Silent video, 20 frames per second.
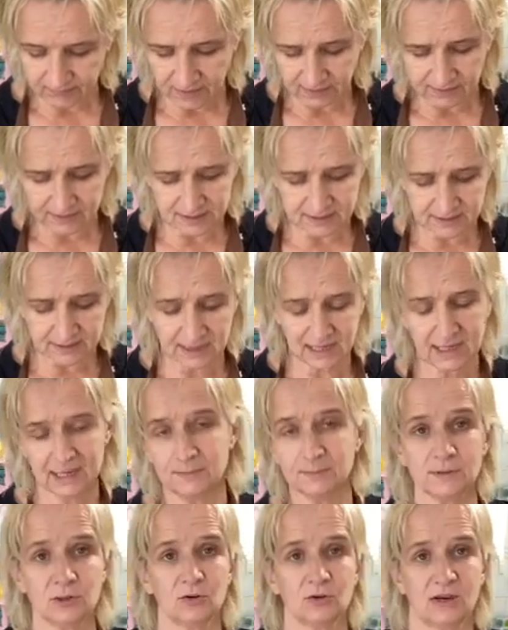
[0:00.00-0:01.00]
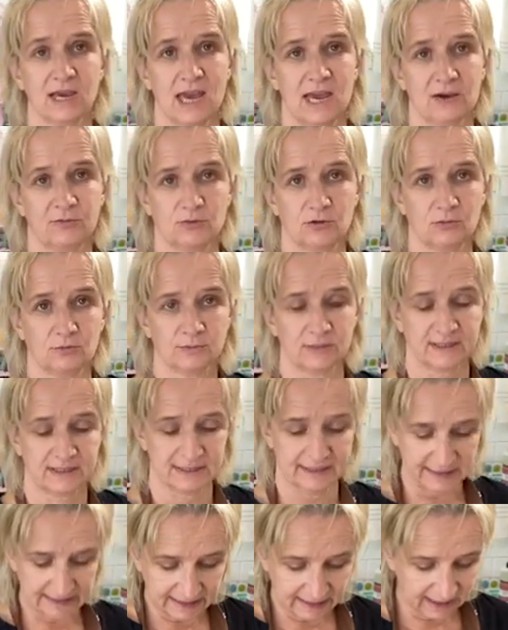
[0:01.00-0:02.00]
This keeps your cake from
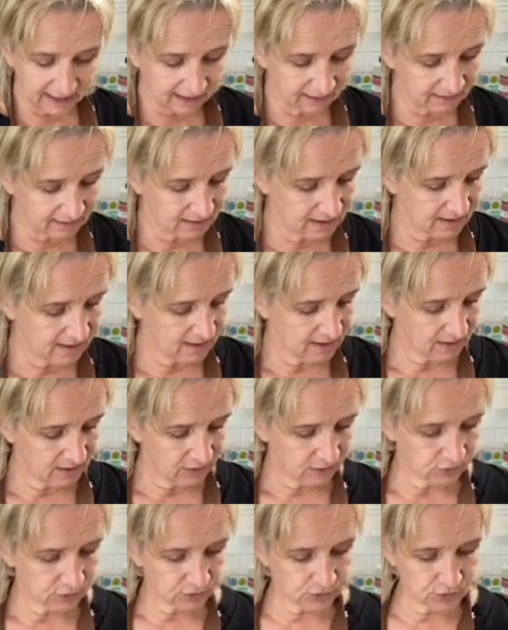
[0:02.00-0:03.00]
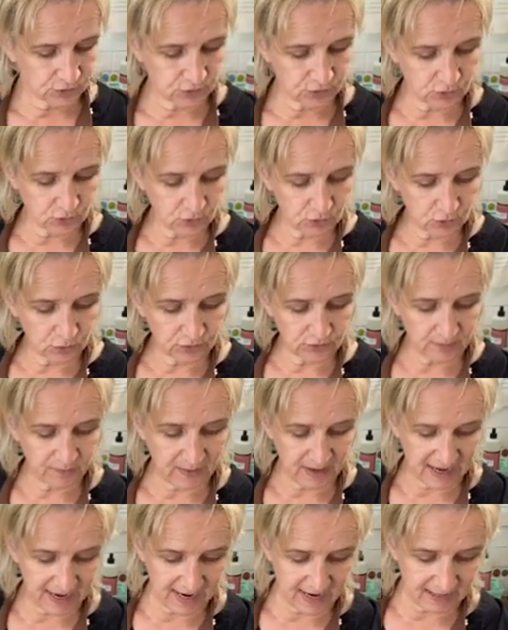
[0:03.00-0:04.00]
sticking to the
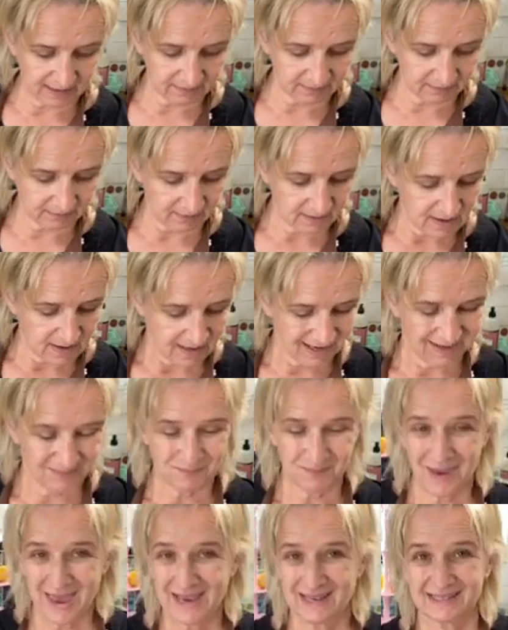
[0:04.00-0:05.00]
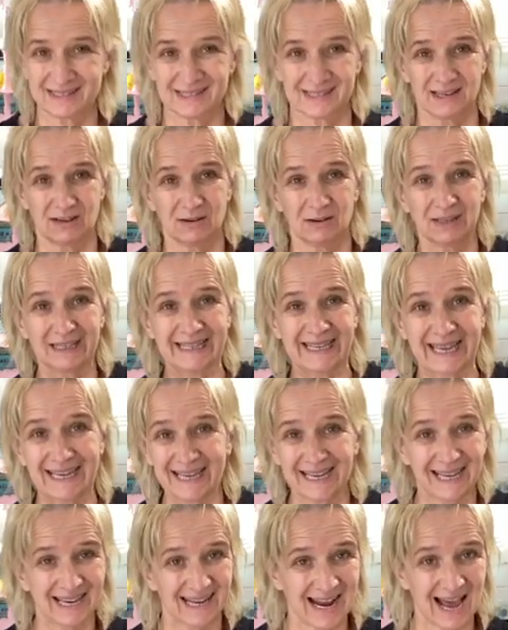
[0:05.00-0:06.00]
pan. It makes
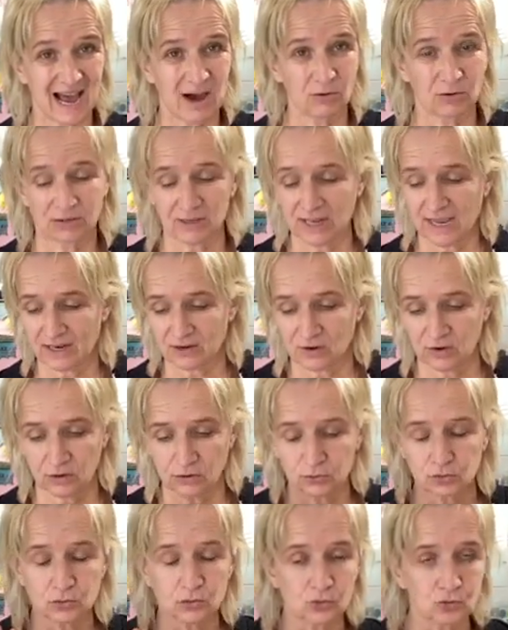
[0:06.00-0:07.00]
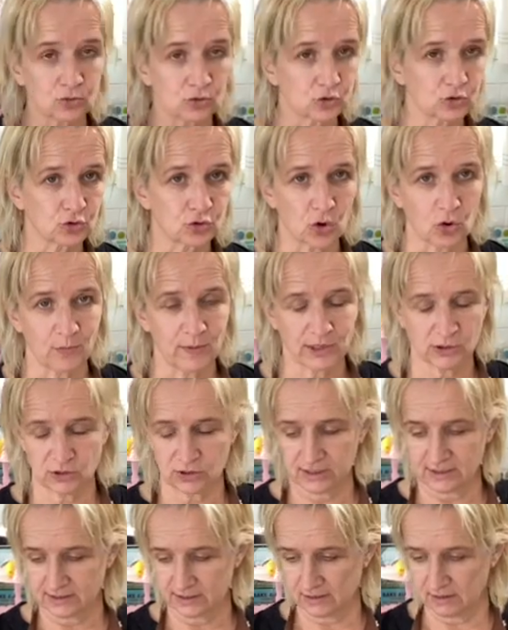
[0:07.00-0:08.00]
getting it out later so much
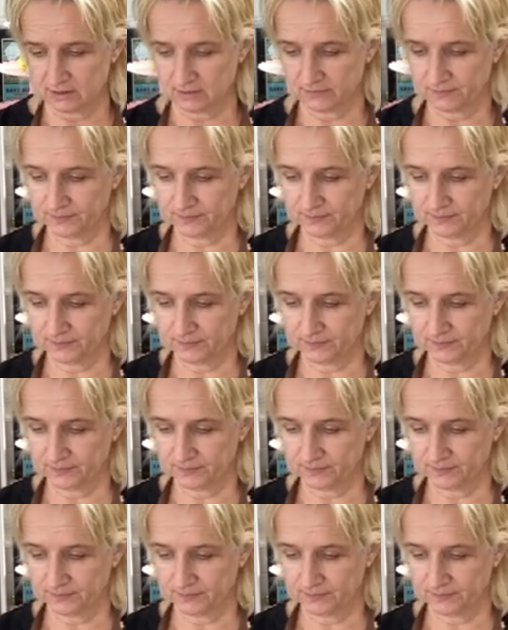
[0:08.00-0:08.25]
easier.